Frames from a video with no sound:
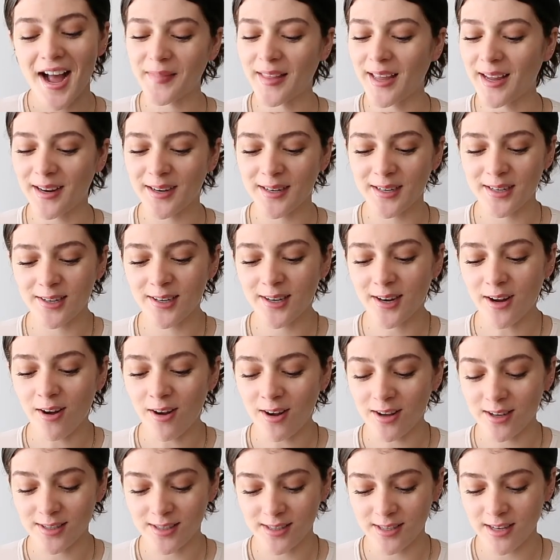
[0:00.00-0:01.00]
They're
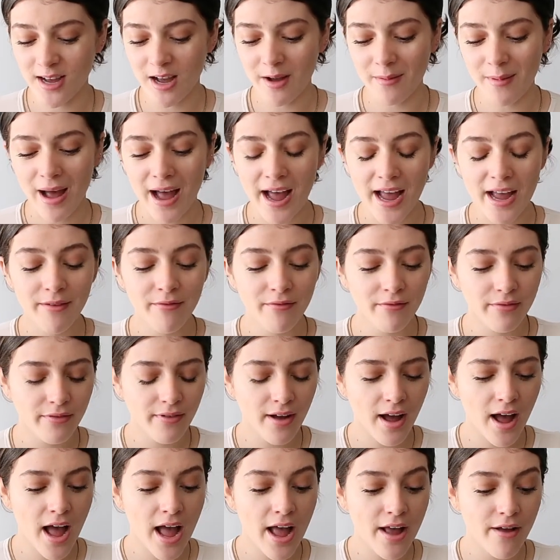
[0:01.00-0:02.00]
awesome. I am
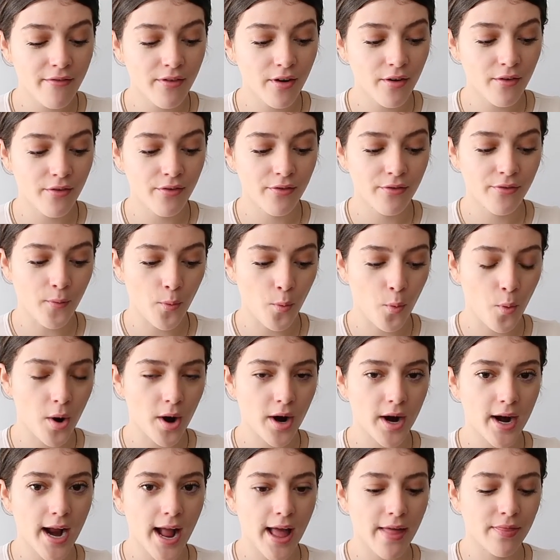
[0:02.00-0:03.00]
five
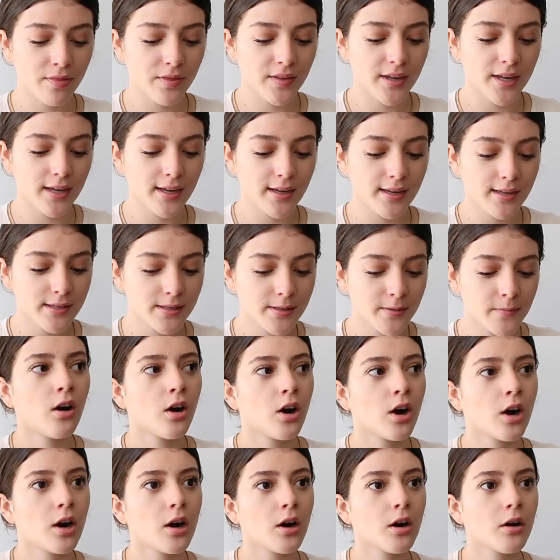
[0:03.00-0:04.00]
four, and these
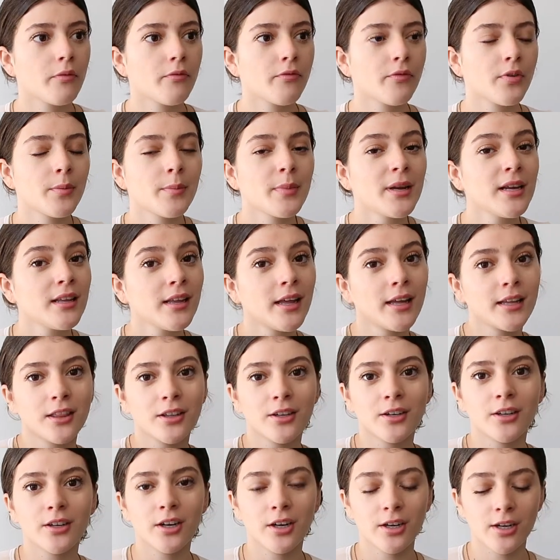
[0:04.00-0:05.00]
are, for me like
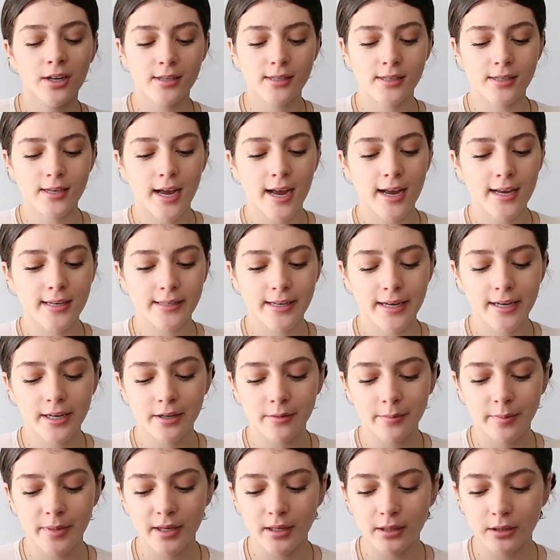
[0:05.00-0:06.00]
they're a good size. They
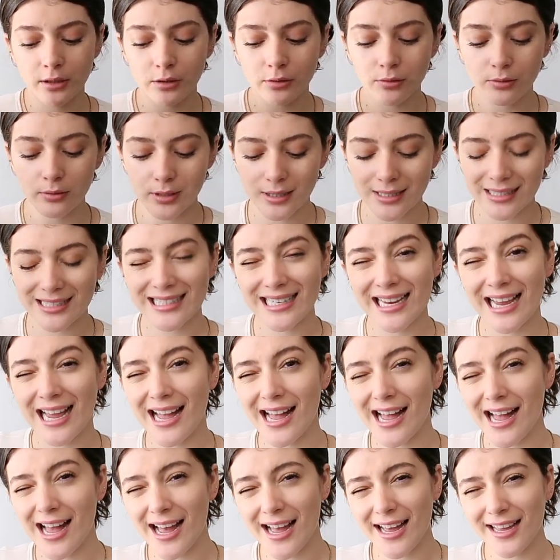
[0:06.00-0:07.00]
could be a little
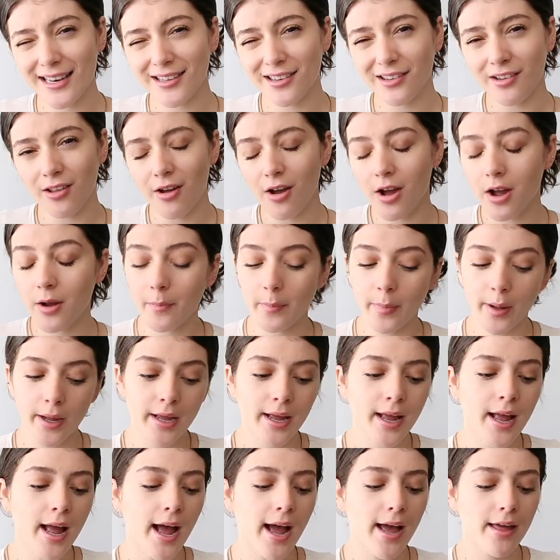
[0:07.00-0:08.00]
tad long,
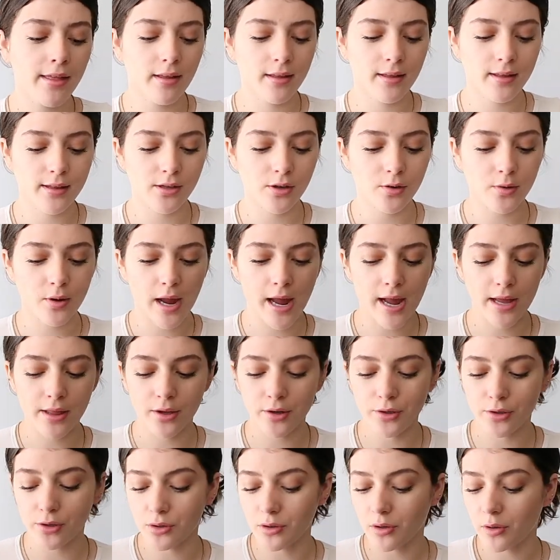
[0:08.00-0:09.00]
but I think it's okay,
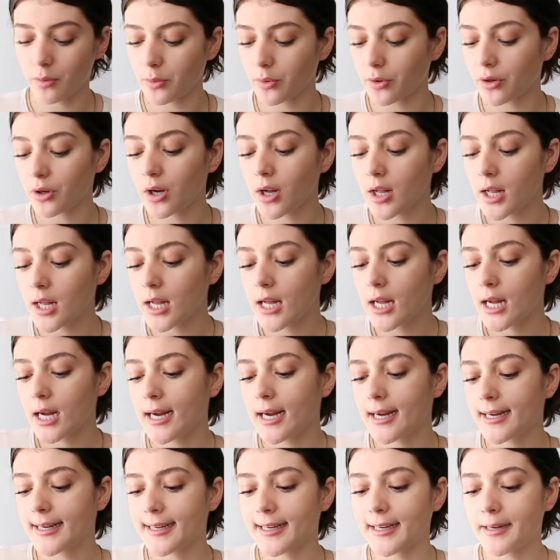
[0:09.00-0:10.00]
they're doable.
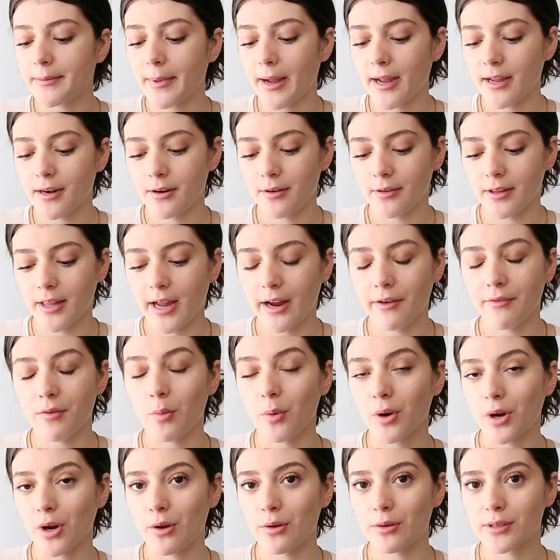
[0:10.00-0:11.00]
Um, I know that
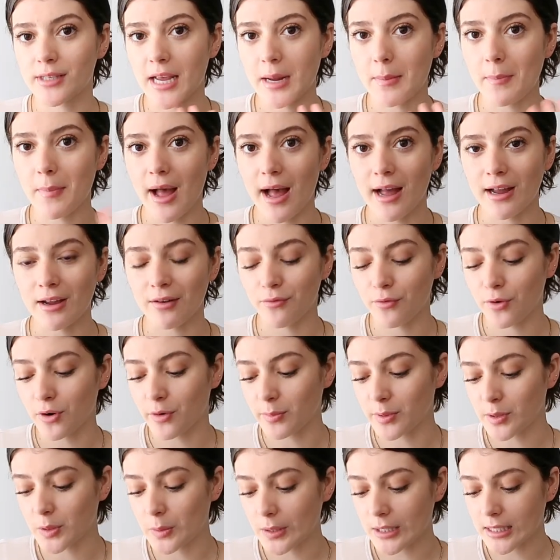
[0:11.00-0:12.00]
everyone goes like back and
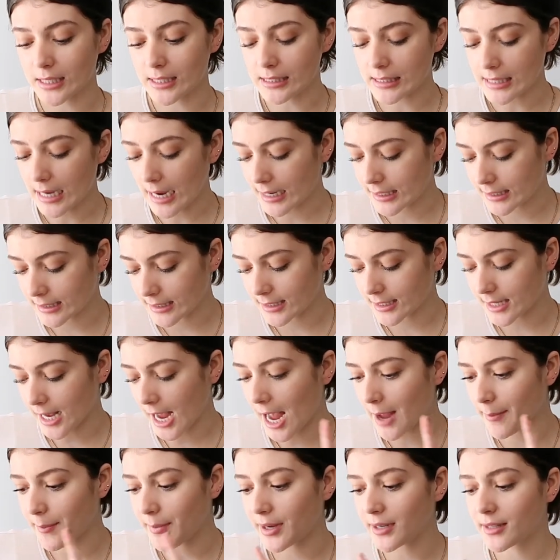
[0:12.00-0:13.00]
forth between the sizes.
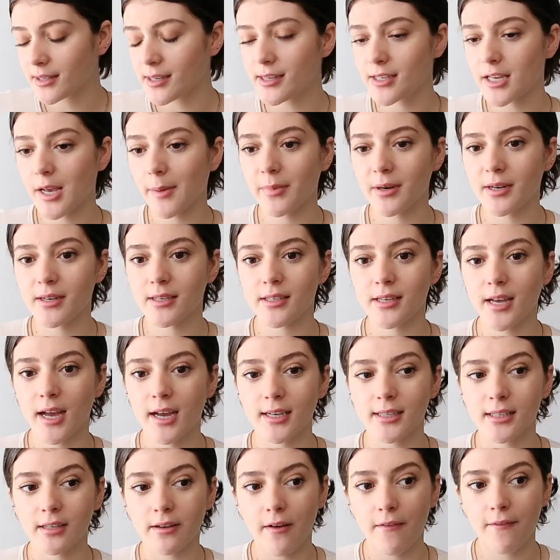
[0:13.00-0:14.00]
I picked these up in a
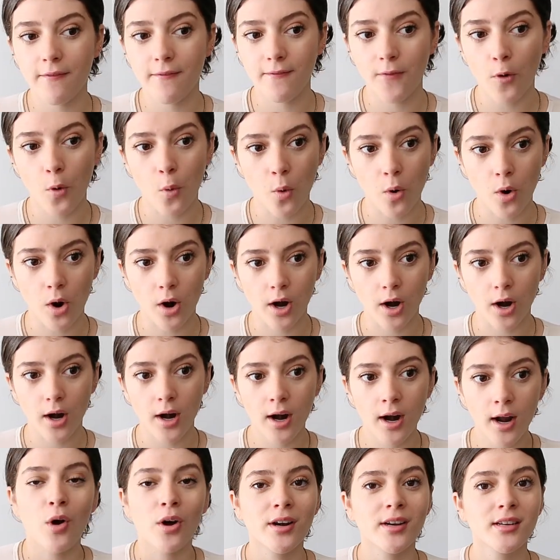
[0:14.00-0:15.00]
size
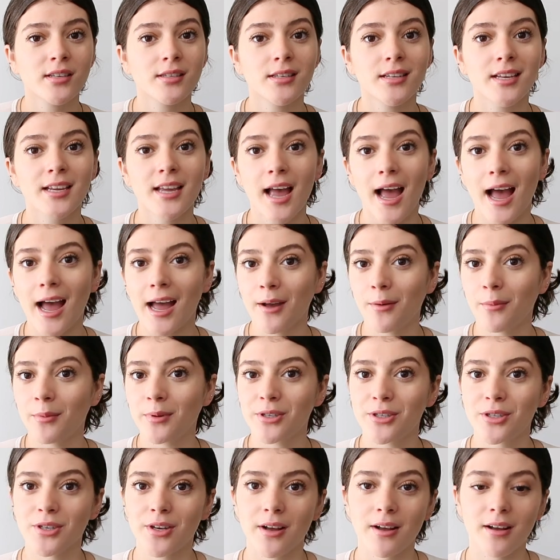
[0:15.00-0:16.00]
four. Honestly, I
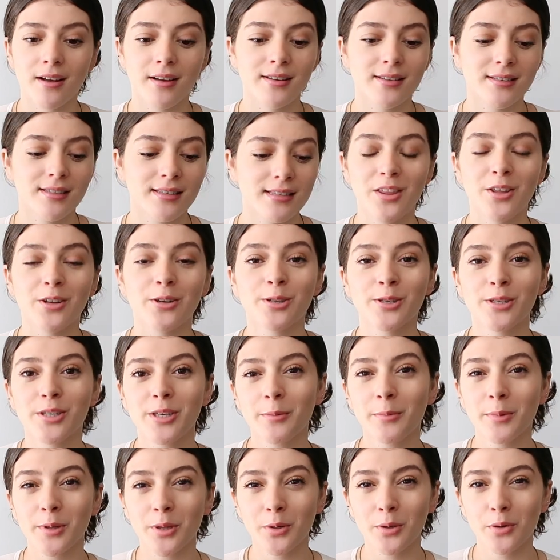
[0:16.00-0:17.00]
would just either
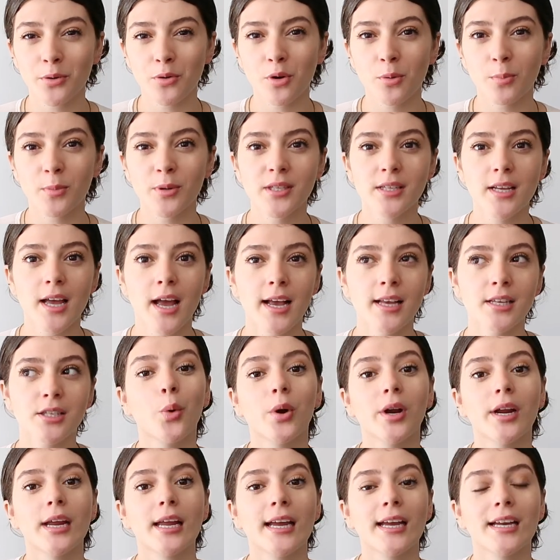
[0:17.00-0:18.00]
stick with your normal size
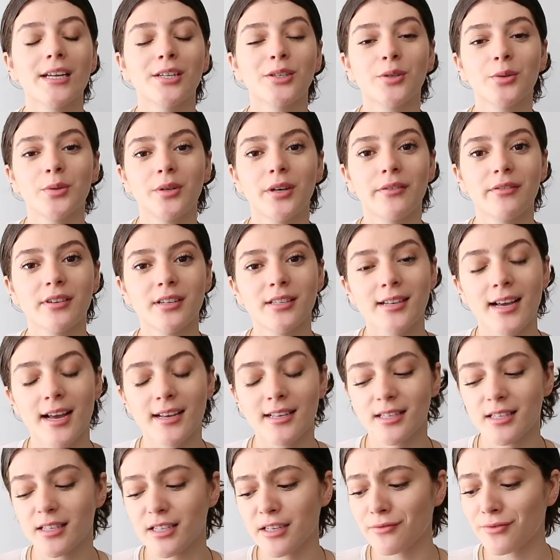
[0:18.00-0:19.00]
or get two different
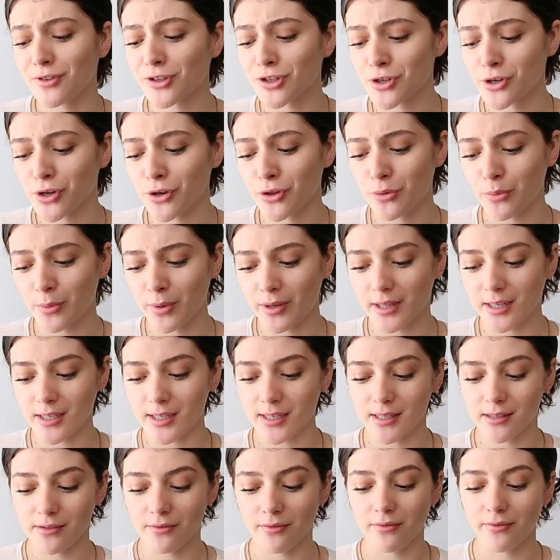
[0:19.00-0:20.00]
sizes and return the one
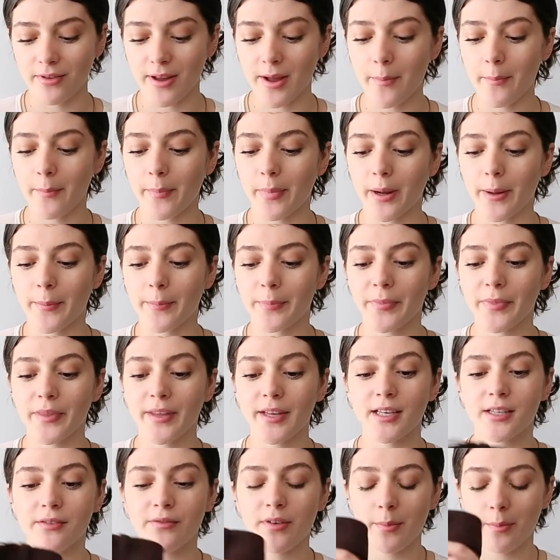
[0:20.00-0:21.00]
that doesn't fit, but
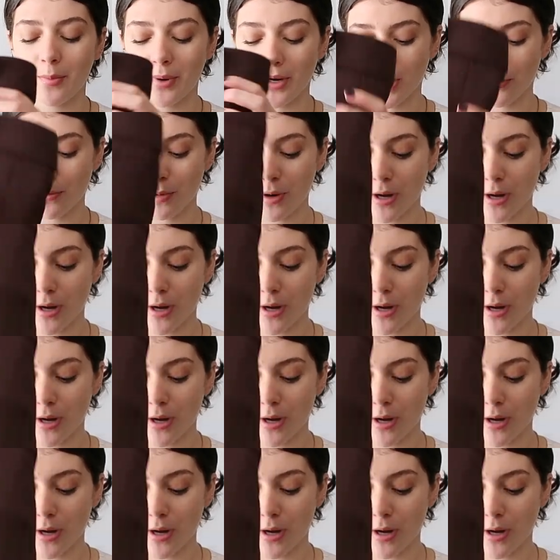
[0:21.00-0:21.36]
these fit pretty